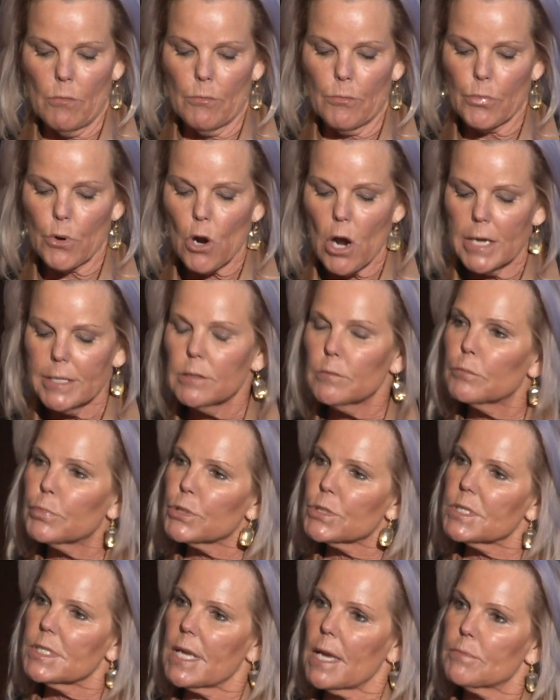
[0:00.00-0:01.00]
broaden
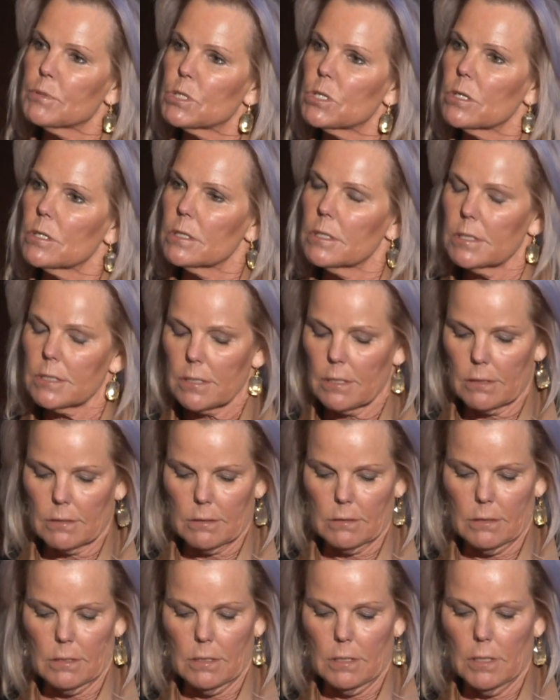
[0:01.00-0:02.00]
perceptions,
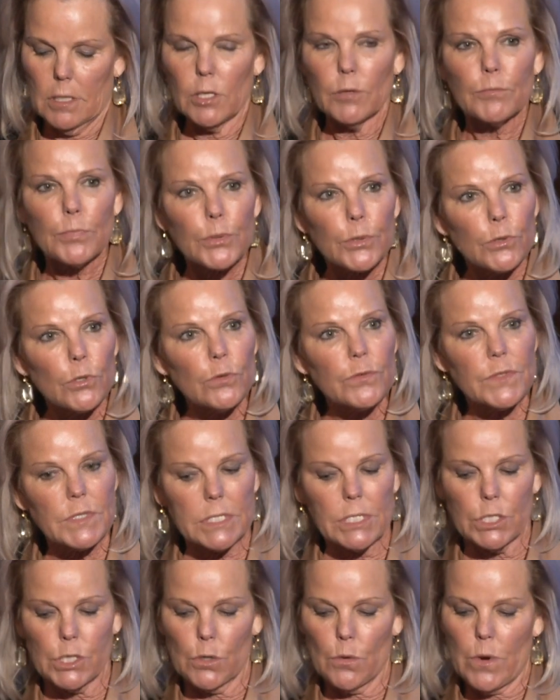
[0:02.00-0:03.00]
improve
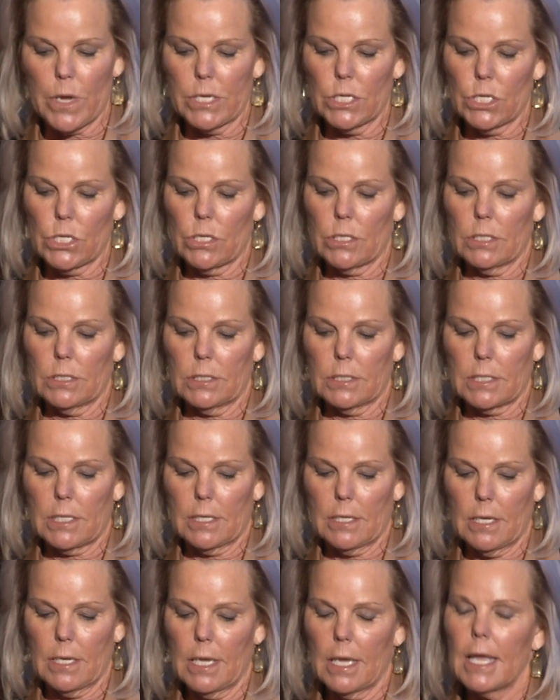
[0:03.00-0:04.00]
situations,
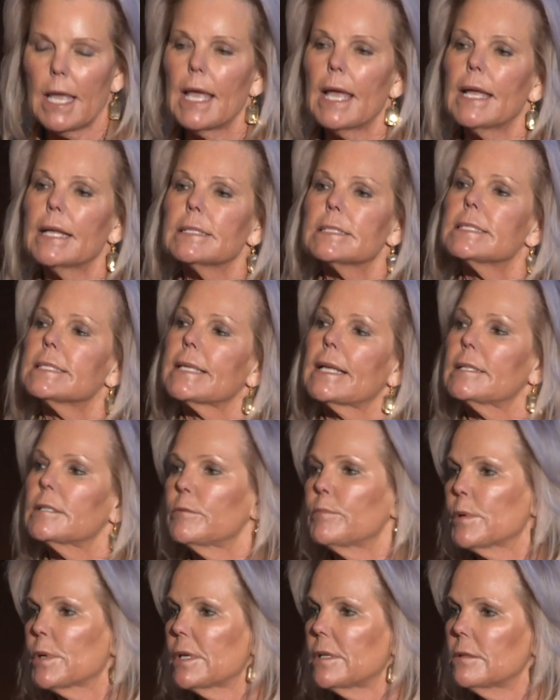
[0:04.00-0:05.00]
and
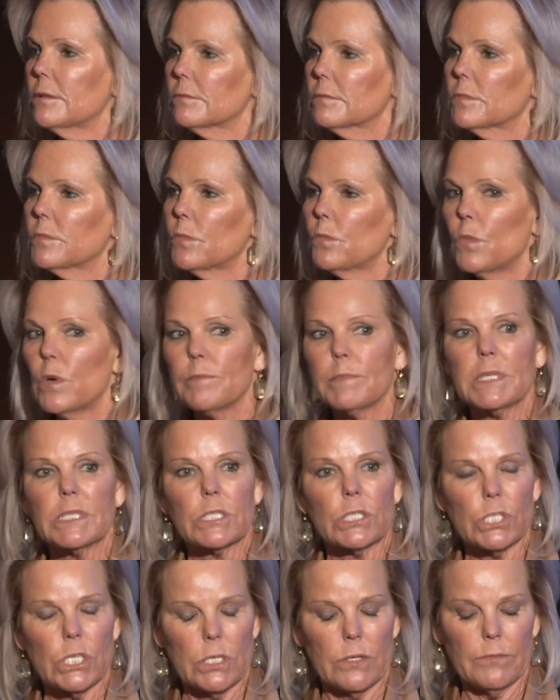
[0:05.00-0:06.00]
celebrate women's
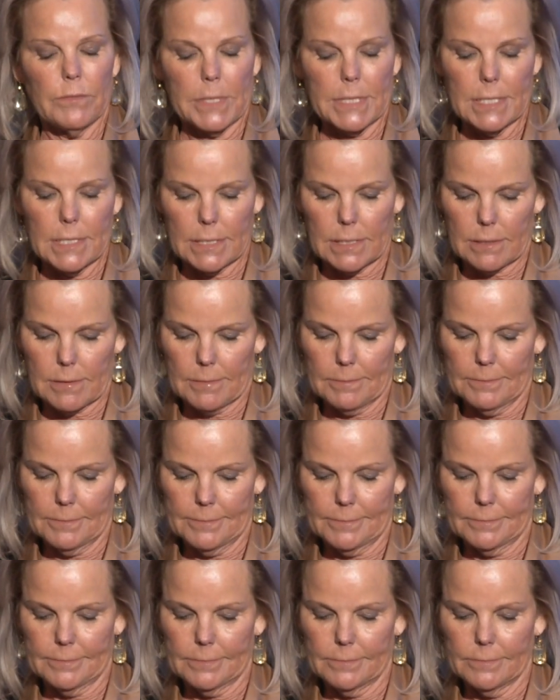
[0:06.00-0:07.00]
achievements.
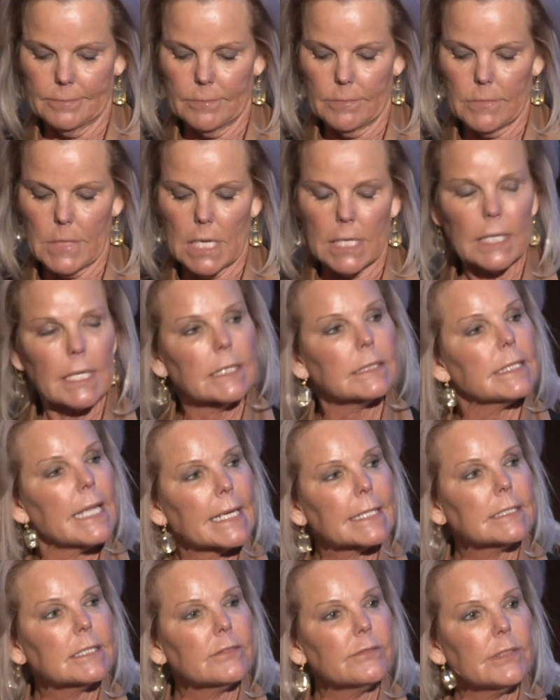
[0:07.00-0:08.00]

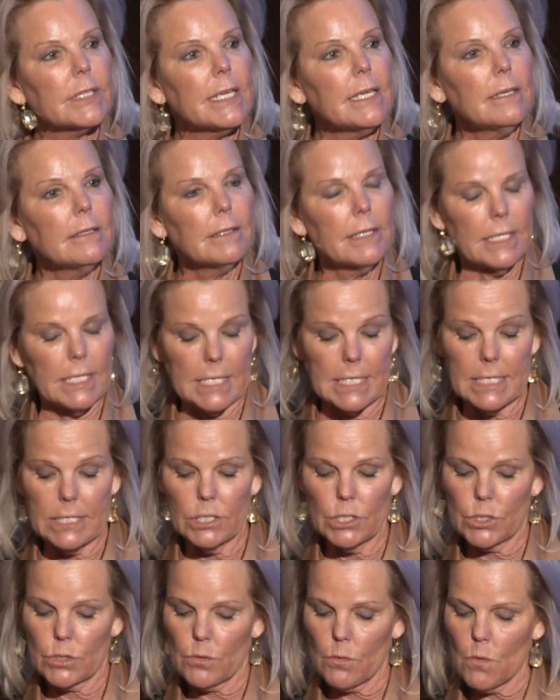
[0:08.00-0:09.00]
Collectively,
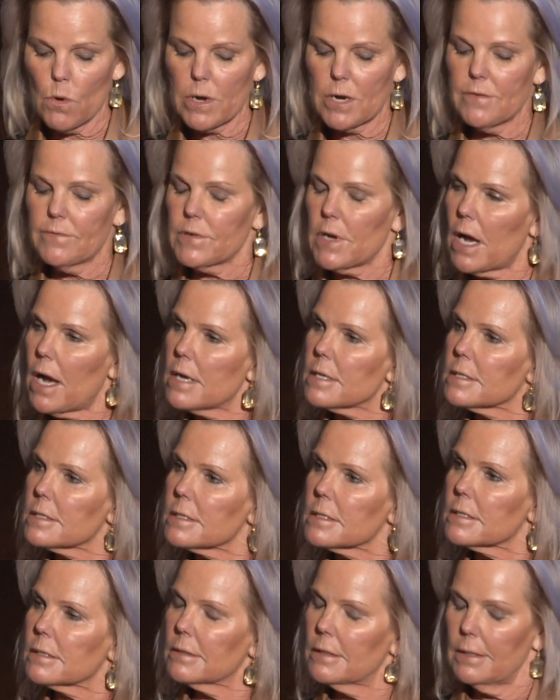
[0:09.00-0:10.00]
each one of
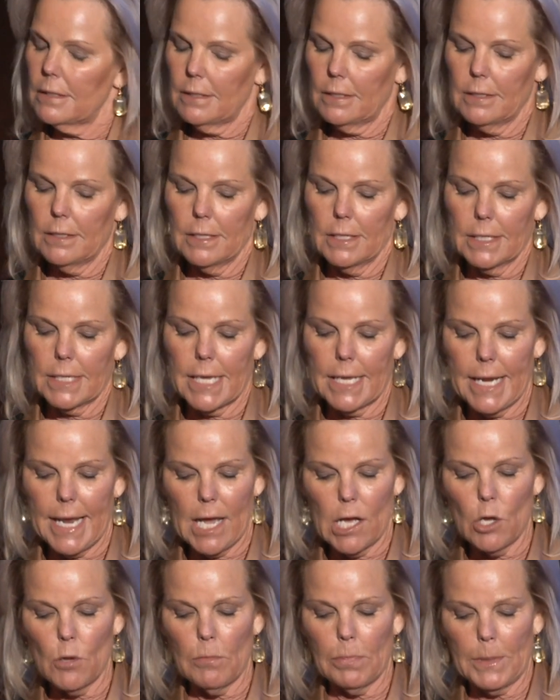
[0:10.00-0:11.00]
us can
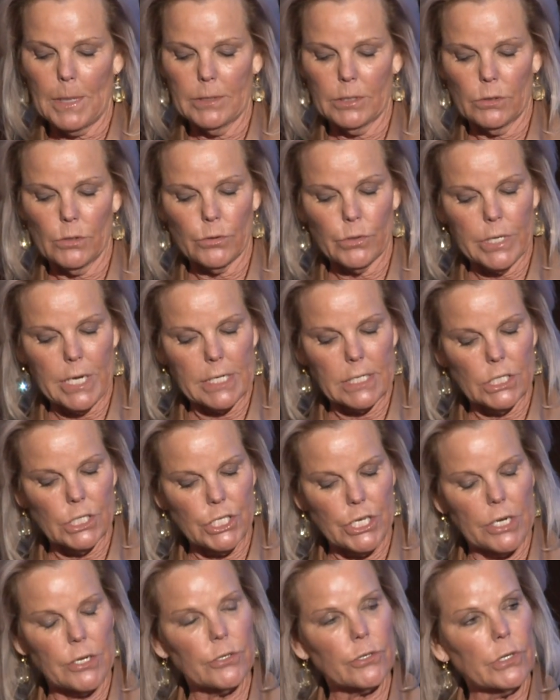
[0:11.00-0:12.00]
help create a
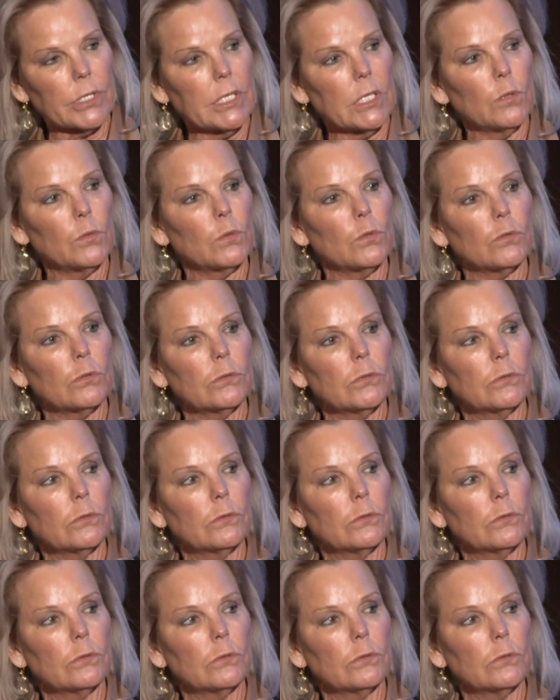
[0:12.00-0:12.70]
gender-equal